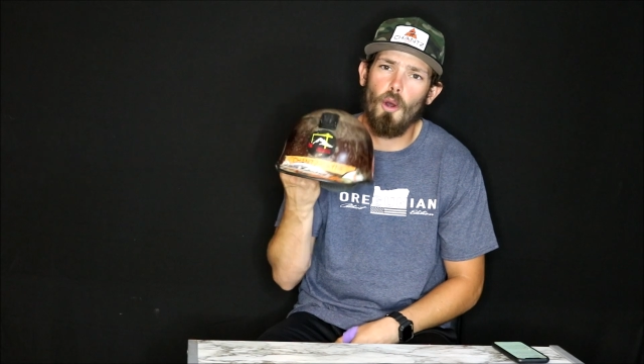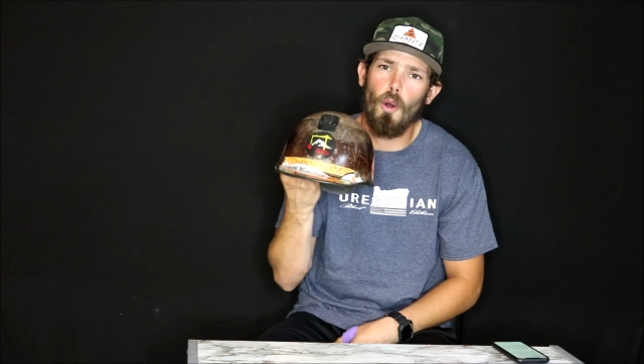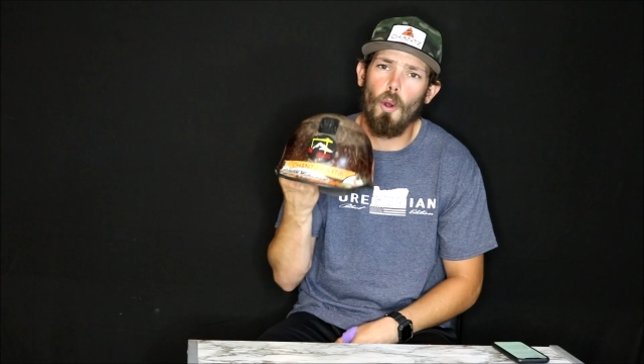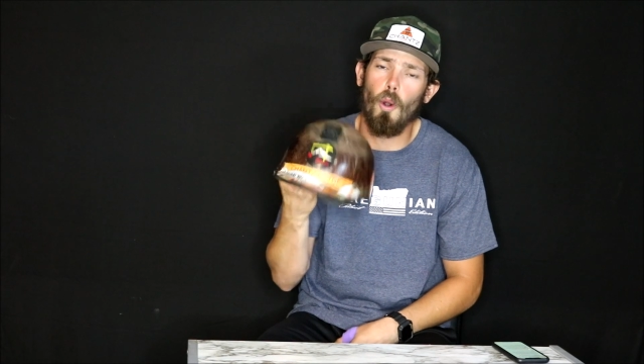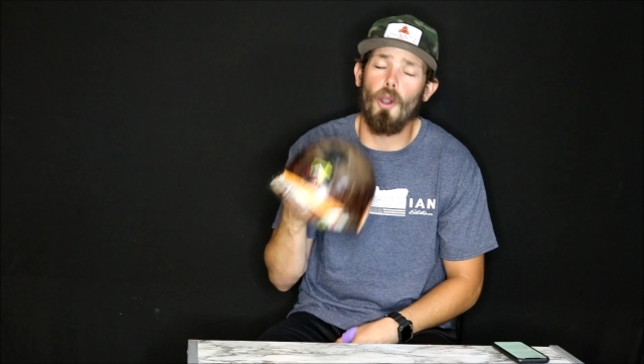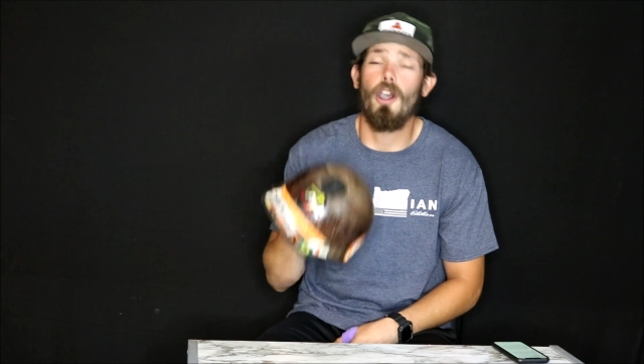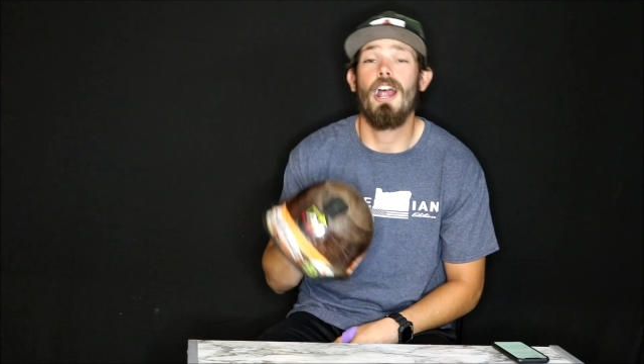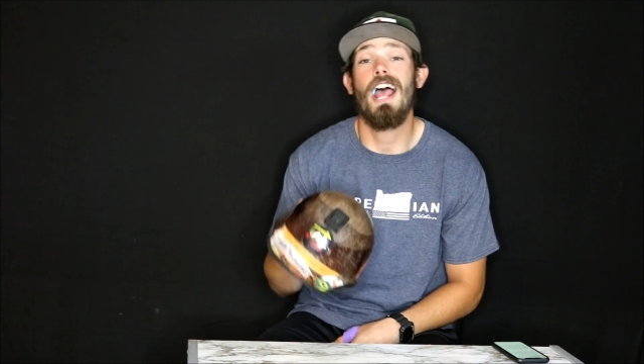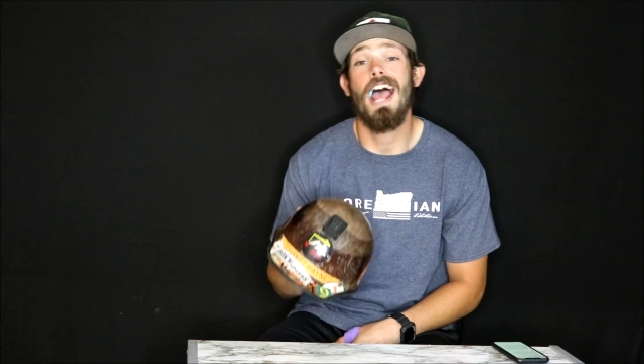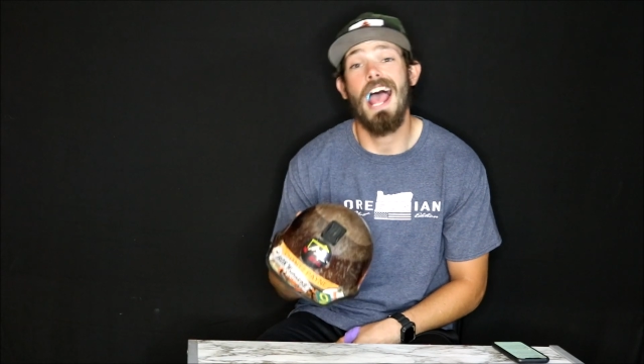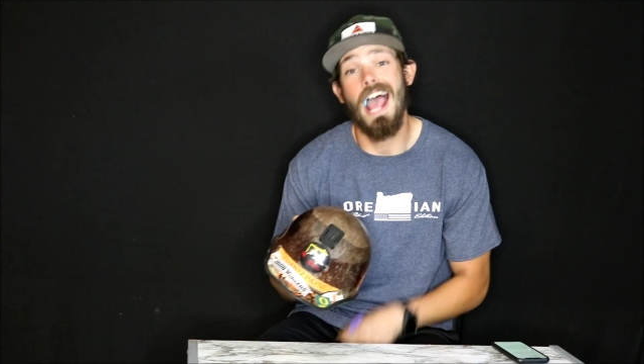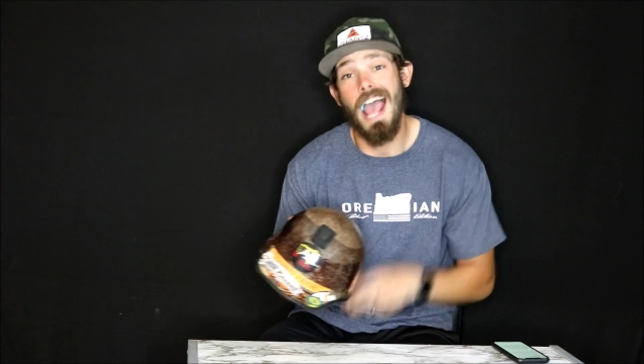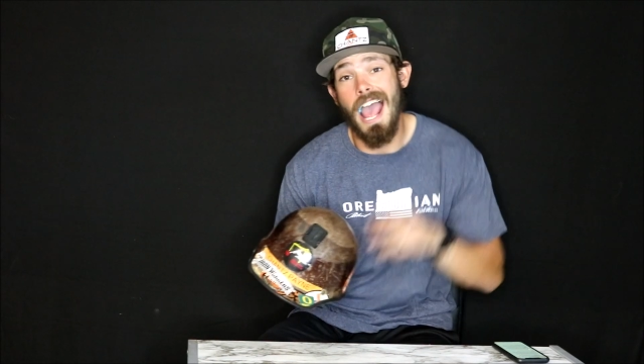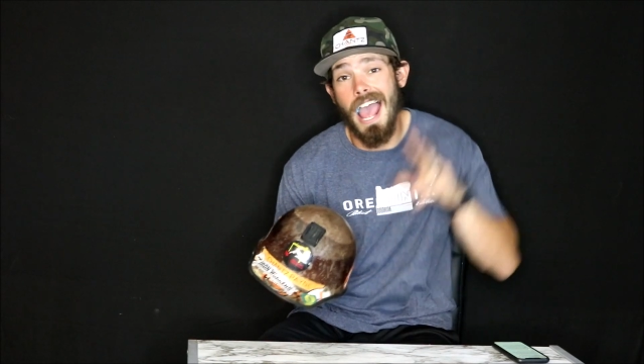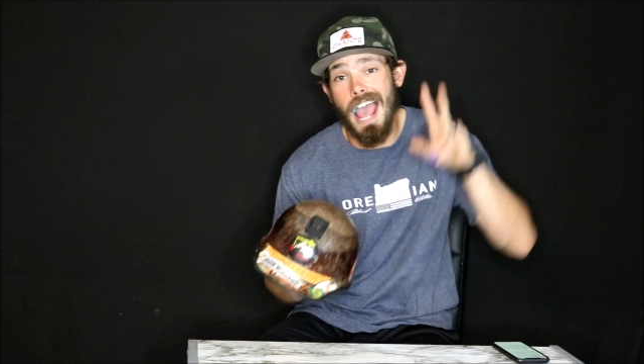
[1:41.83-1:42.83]
or
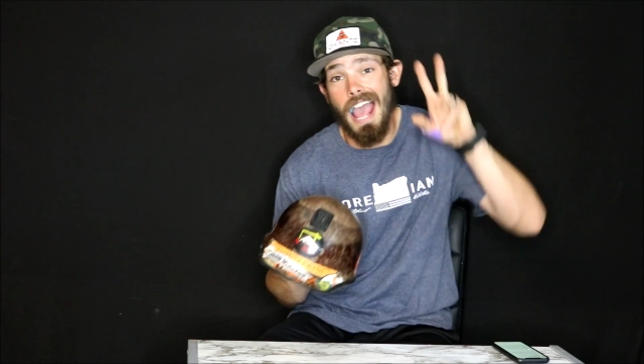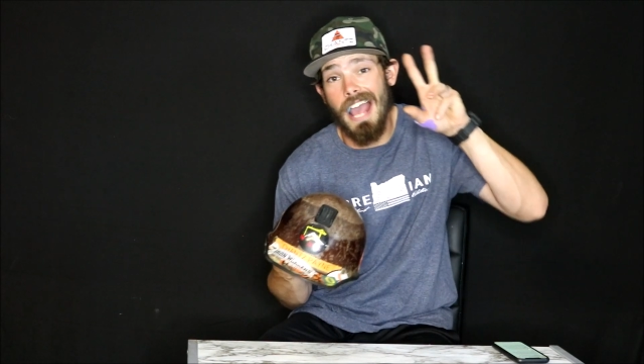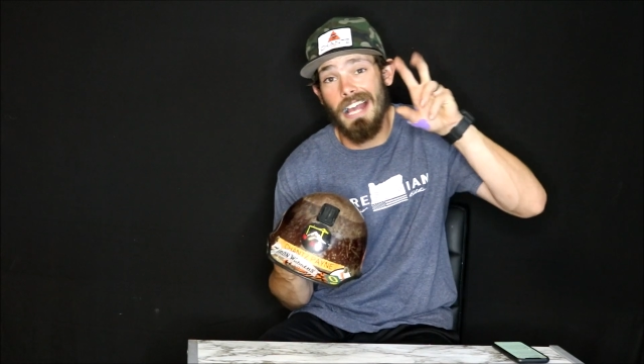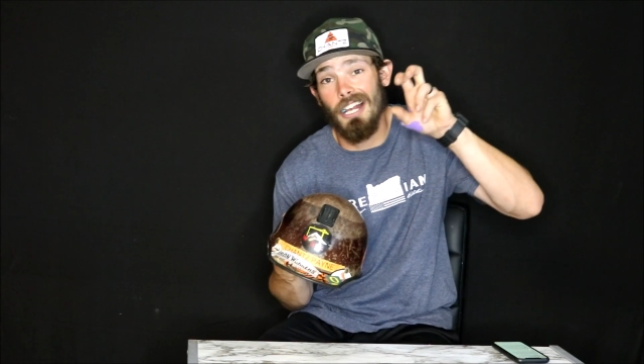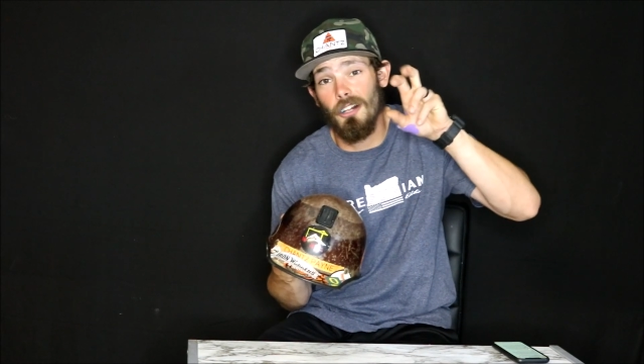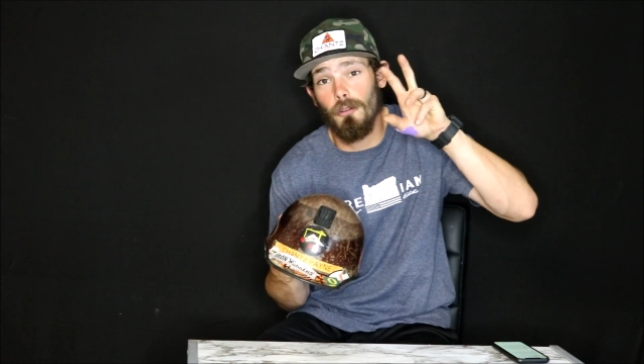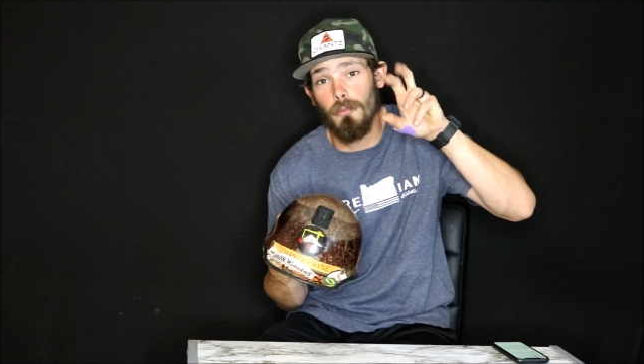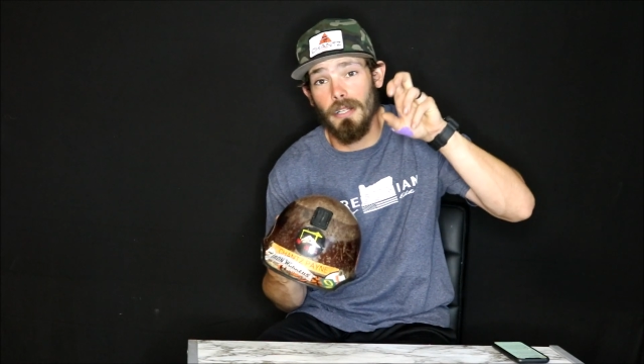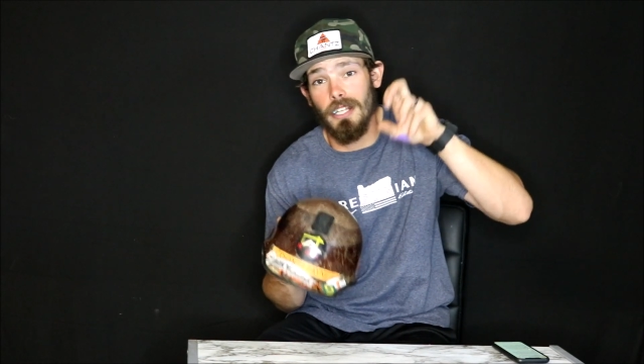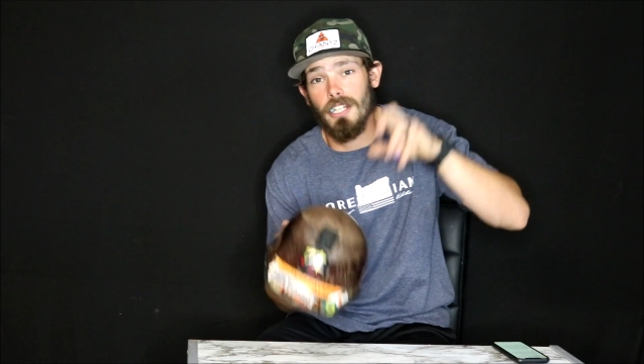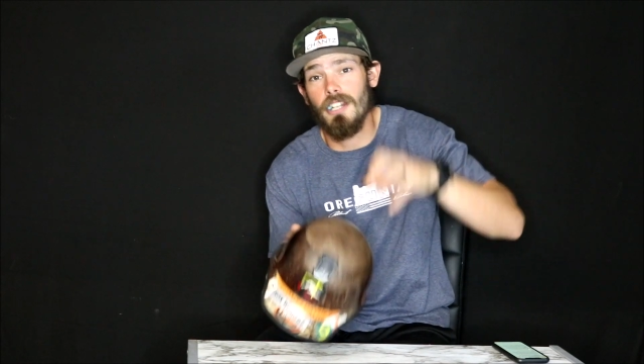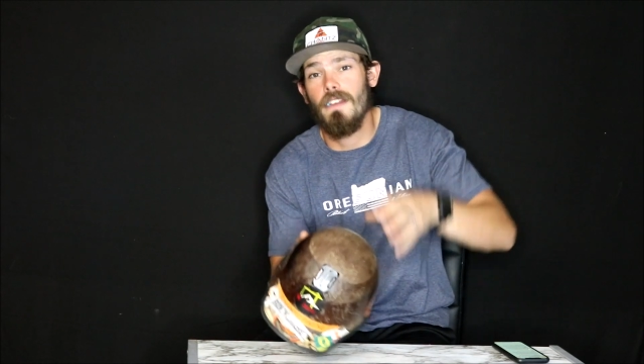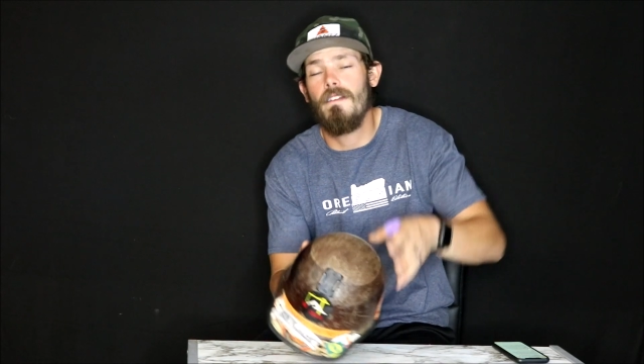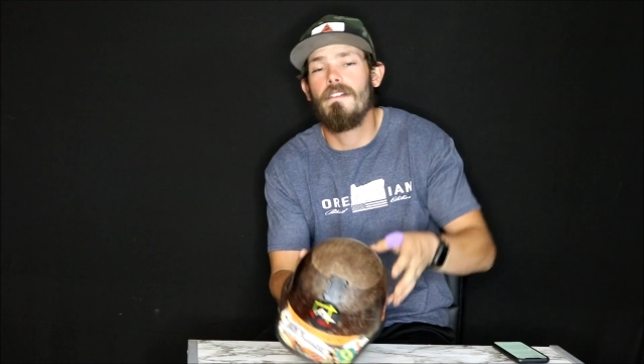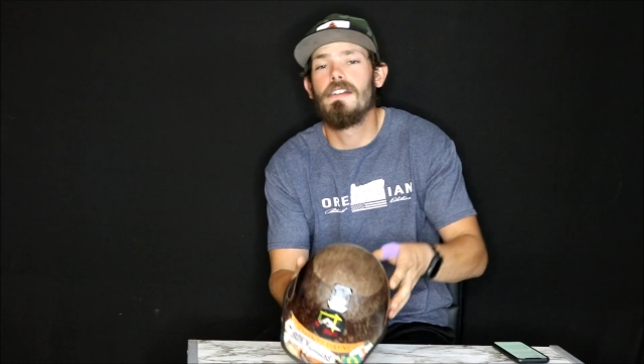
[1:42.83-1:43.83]

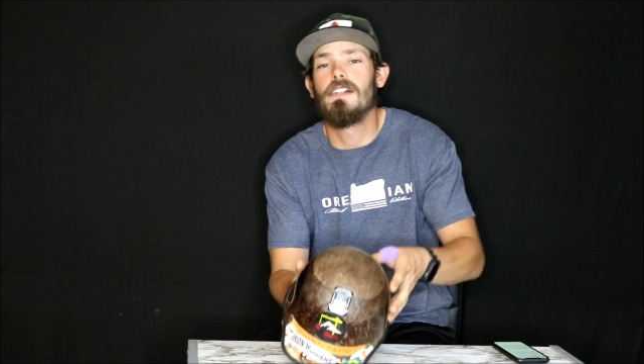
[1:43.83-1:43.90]
helmet,